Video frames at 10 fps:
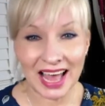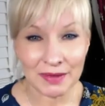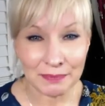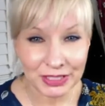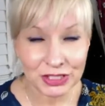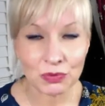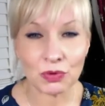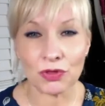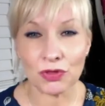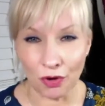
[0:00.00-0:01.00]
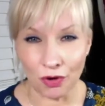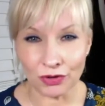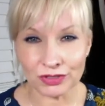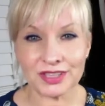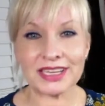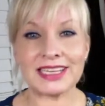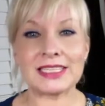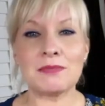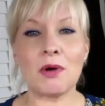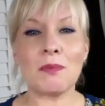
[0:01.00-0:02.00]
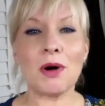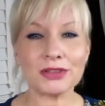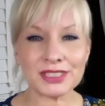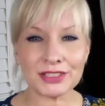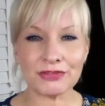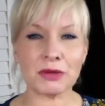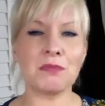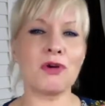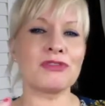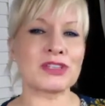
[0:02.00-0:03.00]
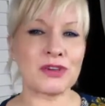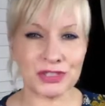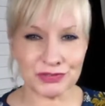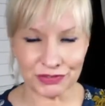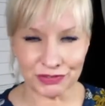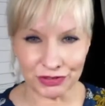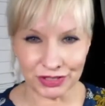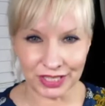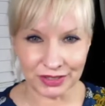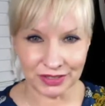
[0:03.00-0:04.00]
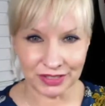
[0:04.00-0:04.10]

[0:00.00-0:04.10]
habitual thought that is more positive and more resourceful for you.